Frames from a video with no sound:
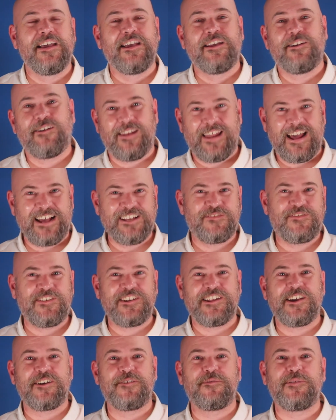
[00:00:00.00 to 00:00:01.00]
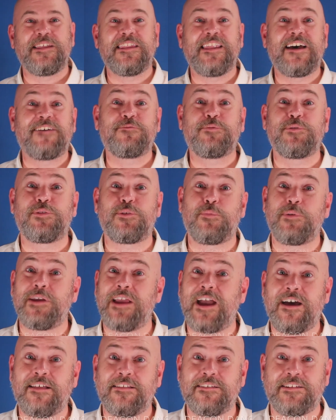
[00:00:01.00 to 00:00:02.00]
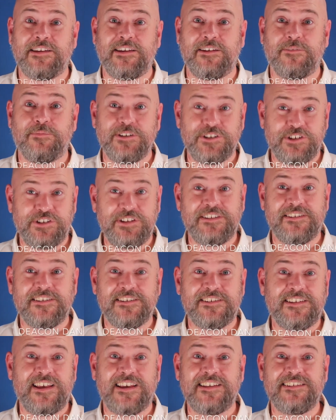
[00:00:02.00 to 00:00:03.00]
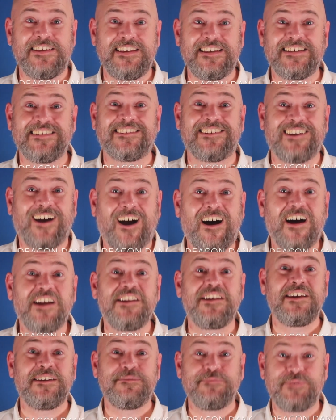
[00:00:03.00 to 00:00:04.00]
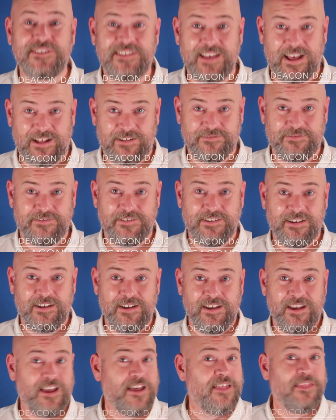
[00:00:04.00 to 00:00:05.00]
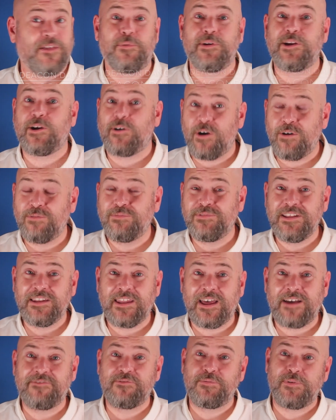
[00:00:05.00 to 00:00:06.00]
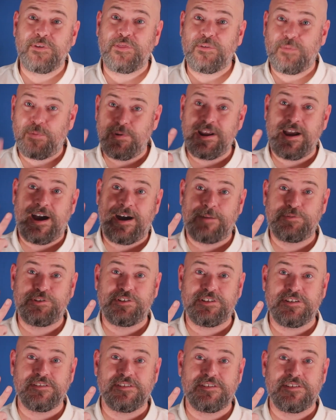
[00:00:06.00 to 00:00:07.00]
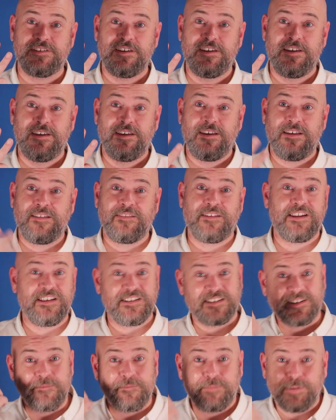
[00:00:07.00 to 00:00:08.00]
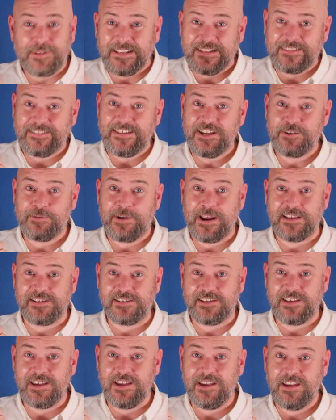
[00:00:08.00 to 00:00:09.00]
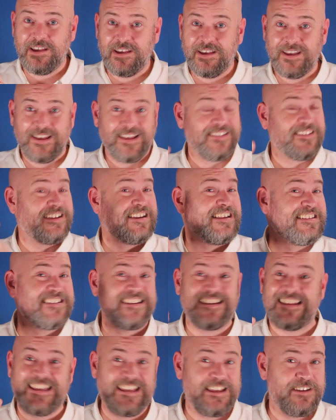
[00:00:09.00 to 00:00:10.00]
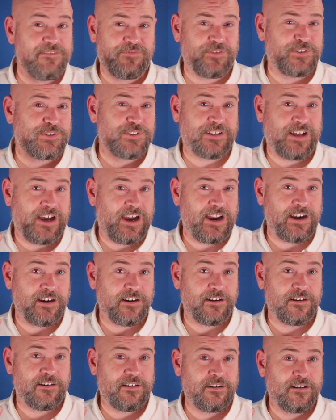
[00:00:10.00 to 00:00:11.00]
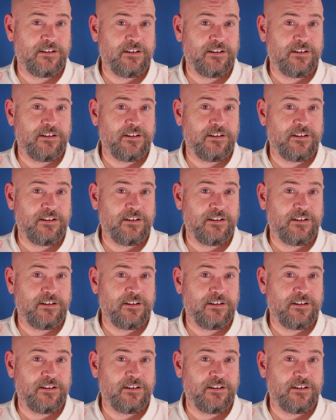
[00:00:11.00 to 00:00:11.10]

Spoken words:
In our last video, we left with the reality when Jesus says he is God himself, that we are only left with three options: that he's completely crazy, that he's an evil liar,